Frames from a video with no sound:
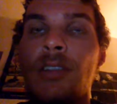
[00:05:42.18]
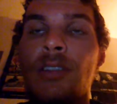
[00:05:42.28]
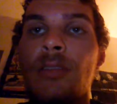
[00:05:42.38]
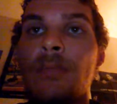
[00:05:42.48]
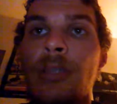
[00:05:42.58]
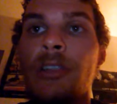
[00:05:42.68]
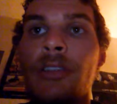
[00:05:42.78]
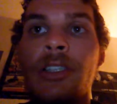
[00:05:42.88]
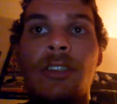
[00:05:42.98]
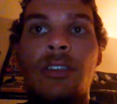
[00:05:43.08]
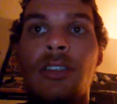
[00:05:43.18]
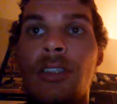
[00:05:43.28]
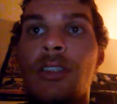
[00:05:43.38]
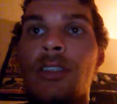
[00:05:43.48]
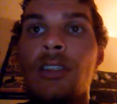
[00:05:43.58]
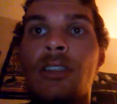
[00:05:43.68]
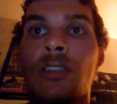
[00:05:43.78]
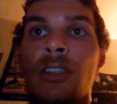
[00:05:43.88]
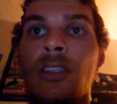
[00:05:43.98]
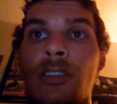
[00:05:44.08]
The melody's good. The
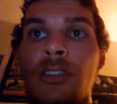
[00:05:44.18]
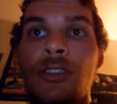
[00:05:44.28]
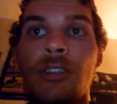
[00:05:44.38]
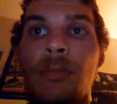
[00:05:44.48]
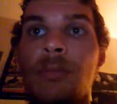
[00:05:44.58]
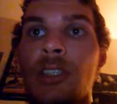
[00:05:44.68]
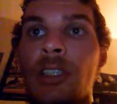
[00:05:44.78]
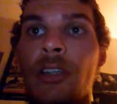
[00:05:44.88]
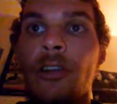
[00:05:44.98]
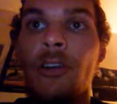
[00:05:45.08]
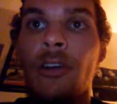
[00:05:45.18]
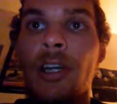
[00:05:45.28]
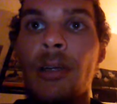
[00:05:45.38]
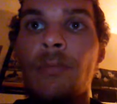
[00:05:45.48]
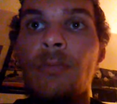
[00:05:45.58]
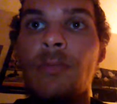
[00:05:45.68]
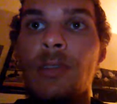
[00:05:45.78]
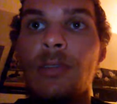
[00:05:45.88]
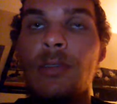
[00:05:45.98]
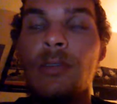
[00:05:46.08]
guitars and drums in it are great.
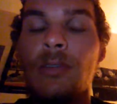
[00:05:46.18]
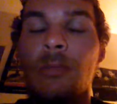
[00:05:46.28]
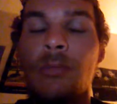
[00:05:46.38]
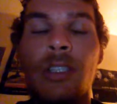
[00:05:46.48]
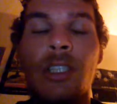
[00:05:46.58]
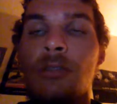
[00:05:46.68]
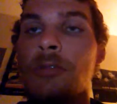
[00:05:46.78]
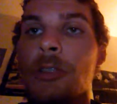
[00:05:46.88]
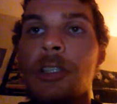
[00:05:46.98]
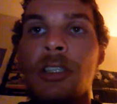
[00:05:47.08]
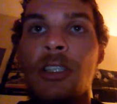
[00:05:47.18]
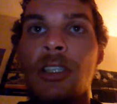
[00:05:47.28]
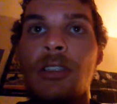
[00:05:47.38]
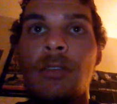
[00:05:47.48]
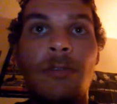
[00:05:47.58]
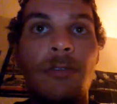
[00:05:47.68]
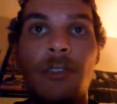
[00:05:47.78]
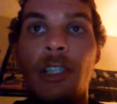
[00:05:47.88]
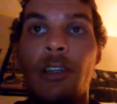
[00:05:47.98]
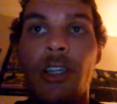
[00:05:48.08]
Brent's voice in it's
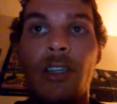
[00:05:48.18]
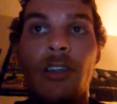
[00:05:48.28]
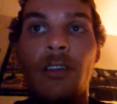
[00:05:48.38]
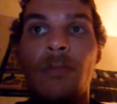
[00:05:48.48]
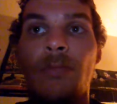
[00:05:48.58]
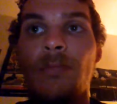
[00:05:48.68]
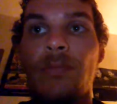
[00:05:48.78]
very good.